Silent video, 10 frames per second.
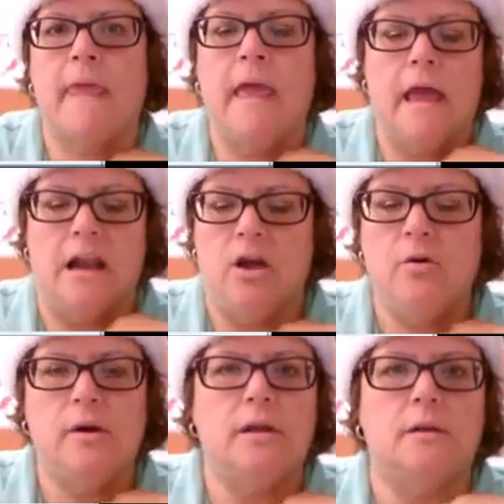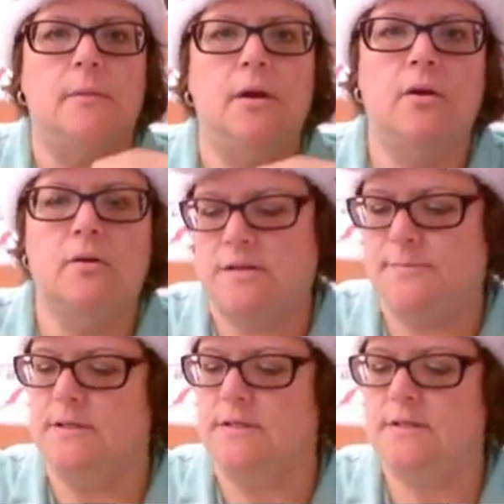Hello and Merry
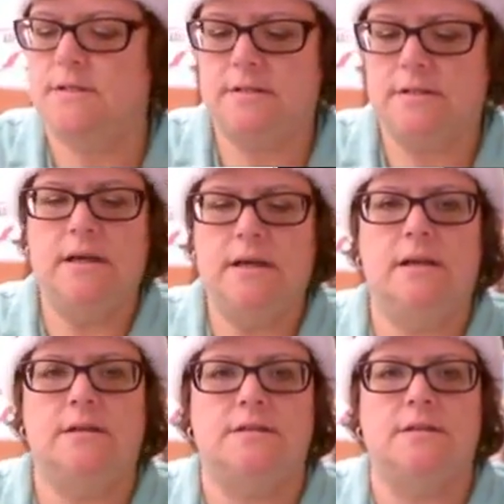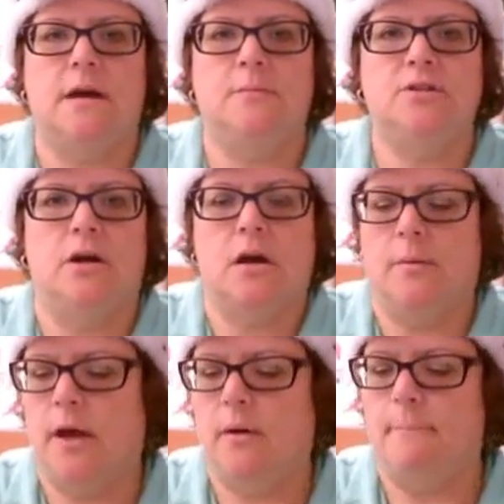Christmas. It is time to talk about